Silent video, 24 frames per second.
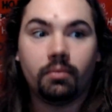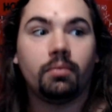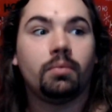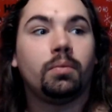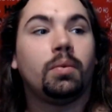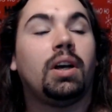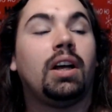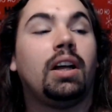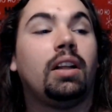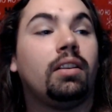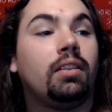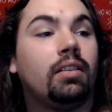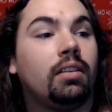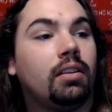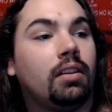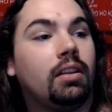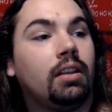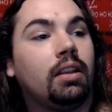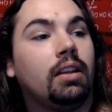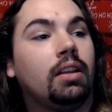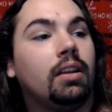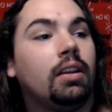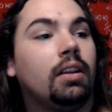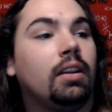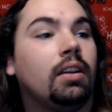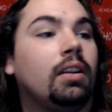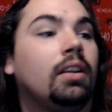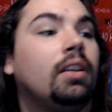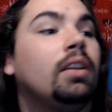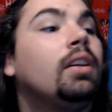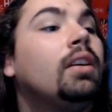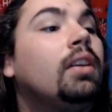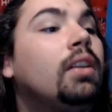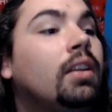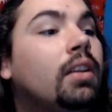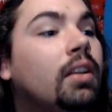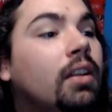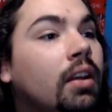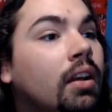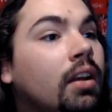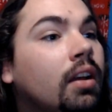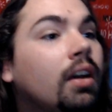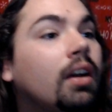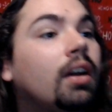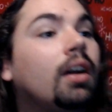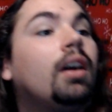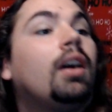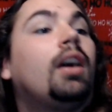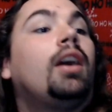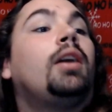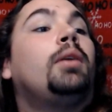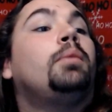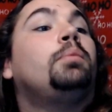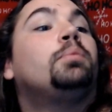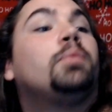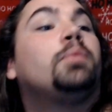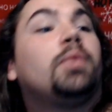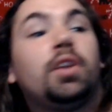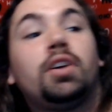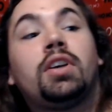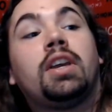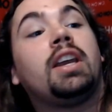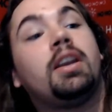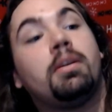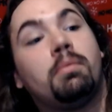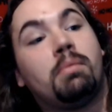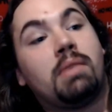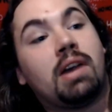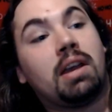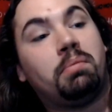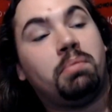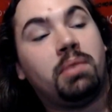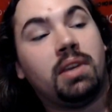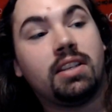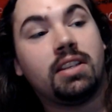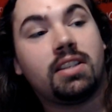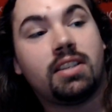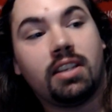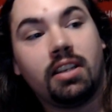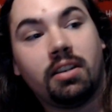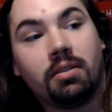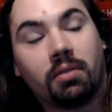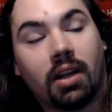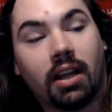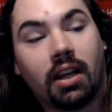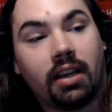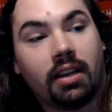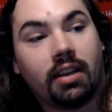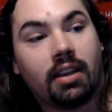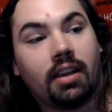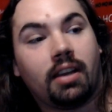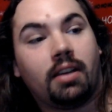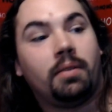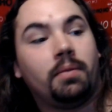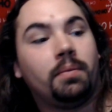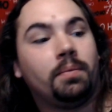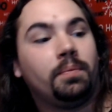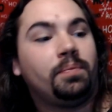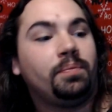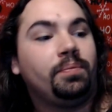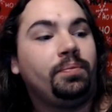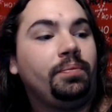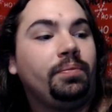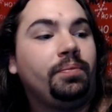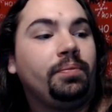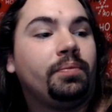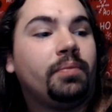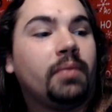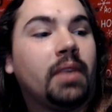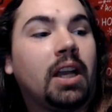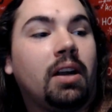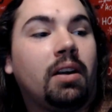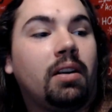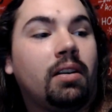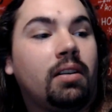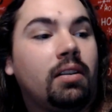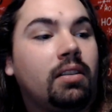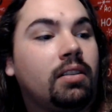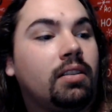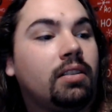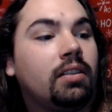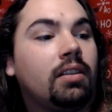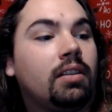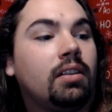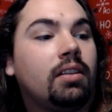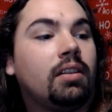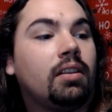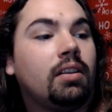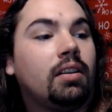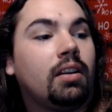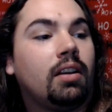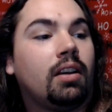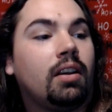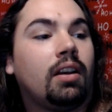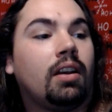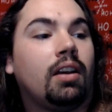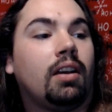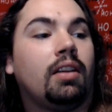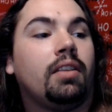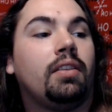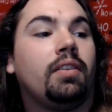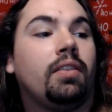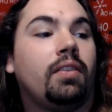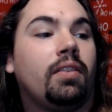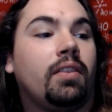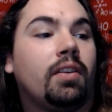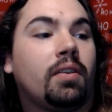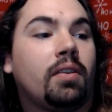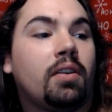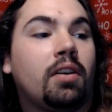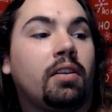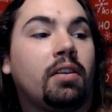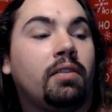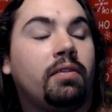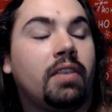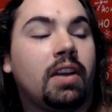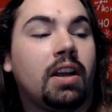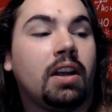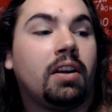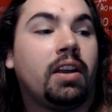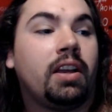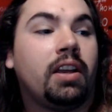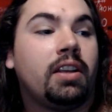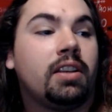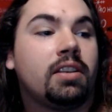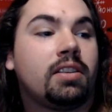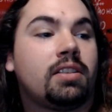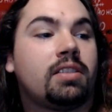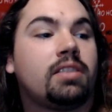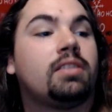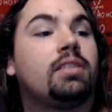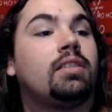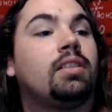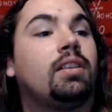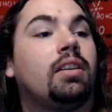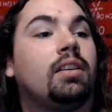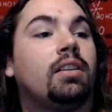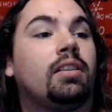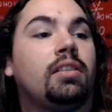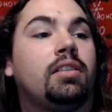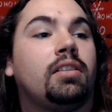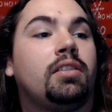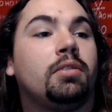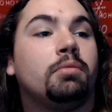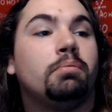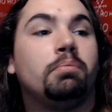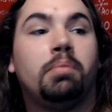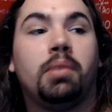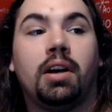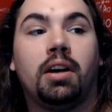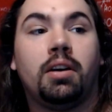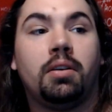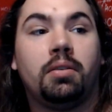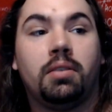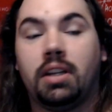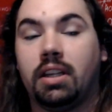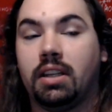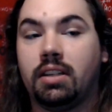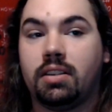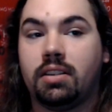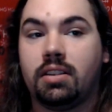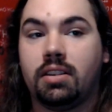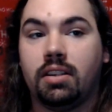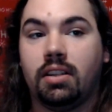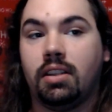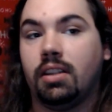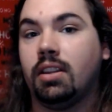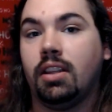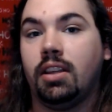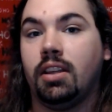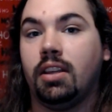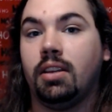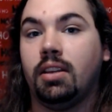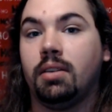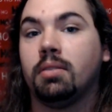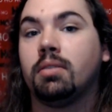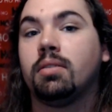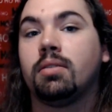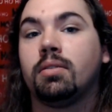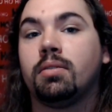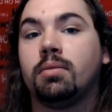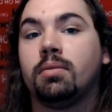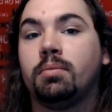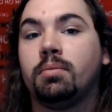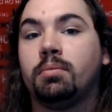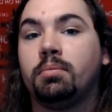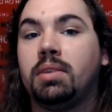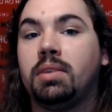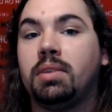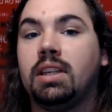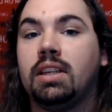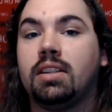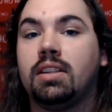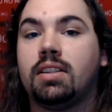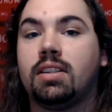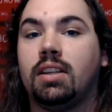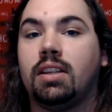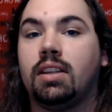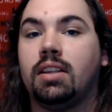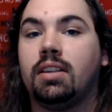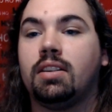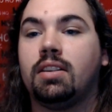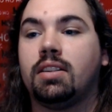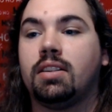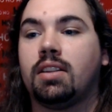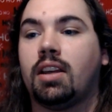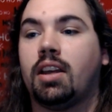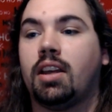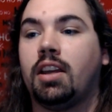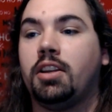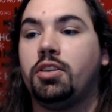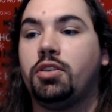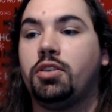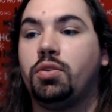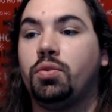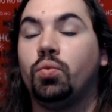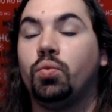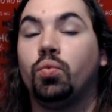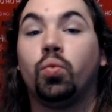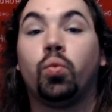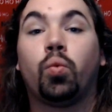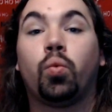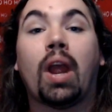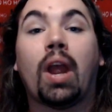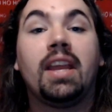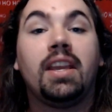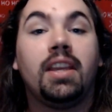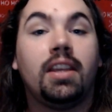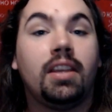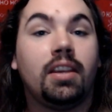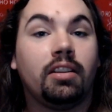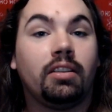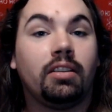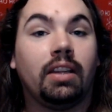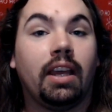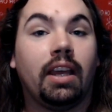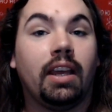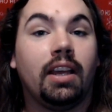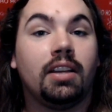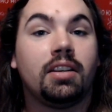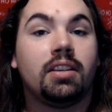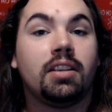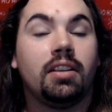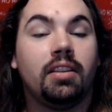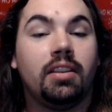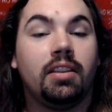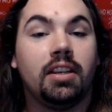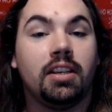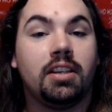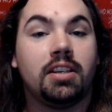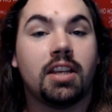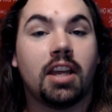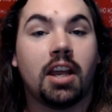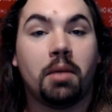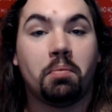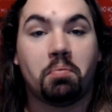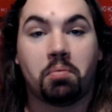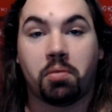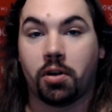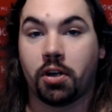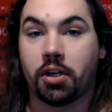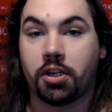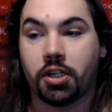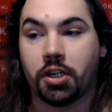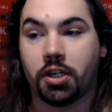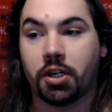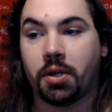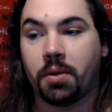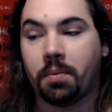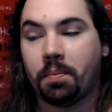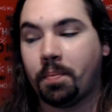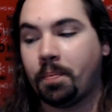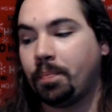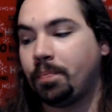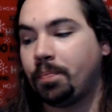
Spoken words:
Well, I'm looking at my PC right now. Now, there are various components in the PC designed to regulate the temperature.